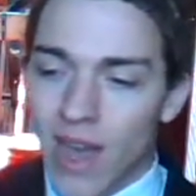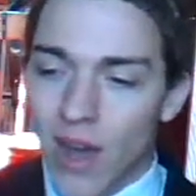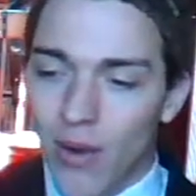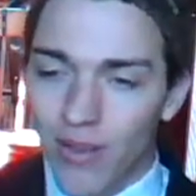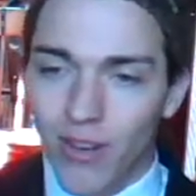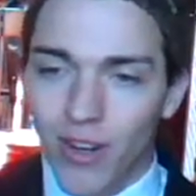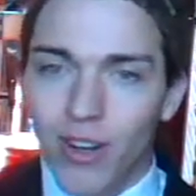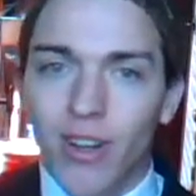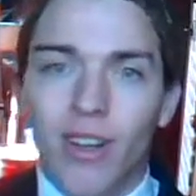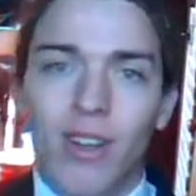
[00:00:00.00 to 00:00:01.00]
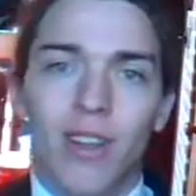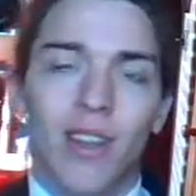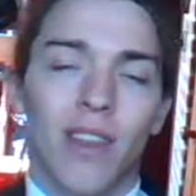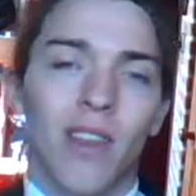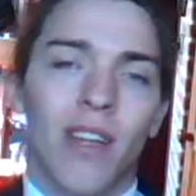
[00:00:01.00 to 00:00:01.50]
However,
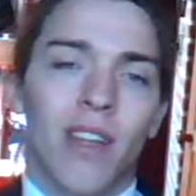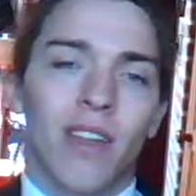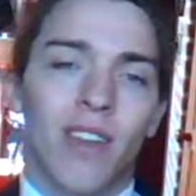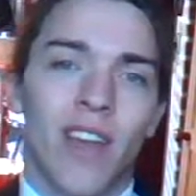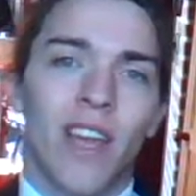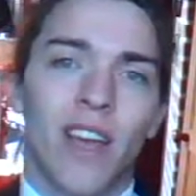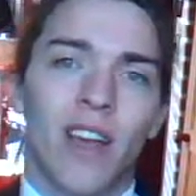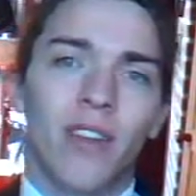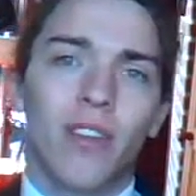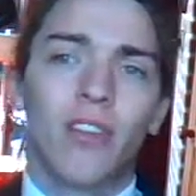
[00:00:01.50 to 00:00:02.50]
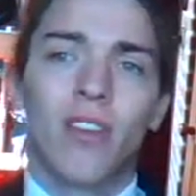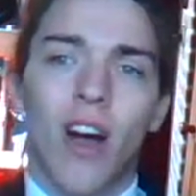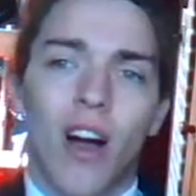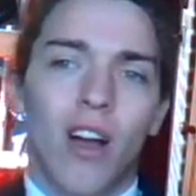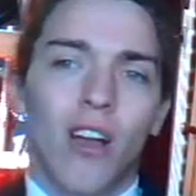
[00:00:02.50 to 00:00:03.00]
today I
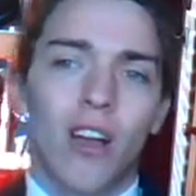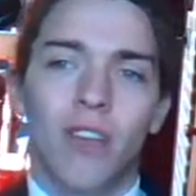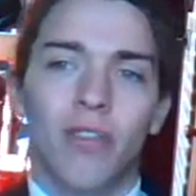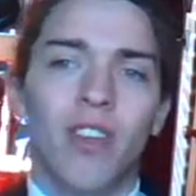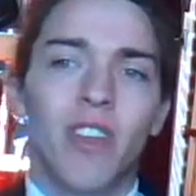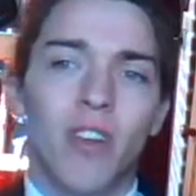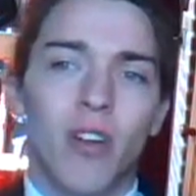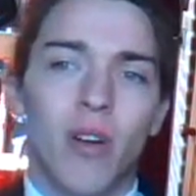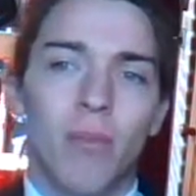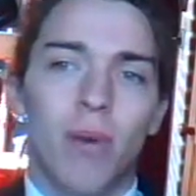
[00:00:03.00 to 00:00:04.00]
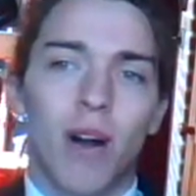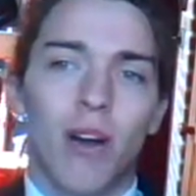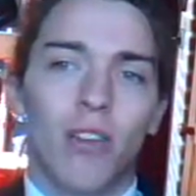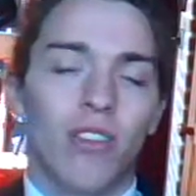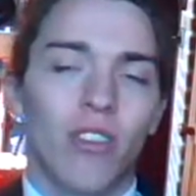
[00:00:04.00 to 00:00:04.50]
saw a video
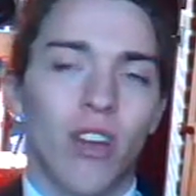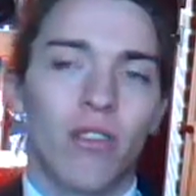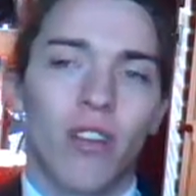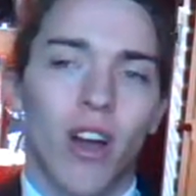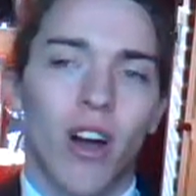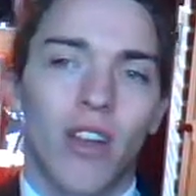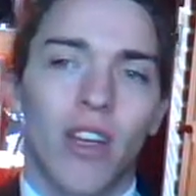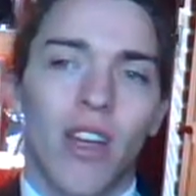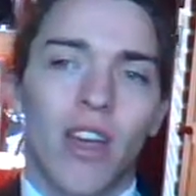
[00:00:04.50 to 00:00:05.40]
about Shock of God,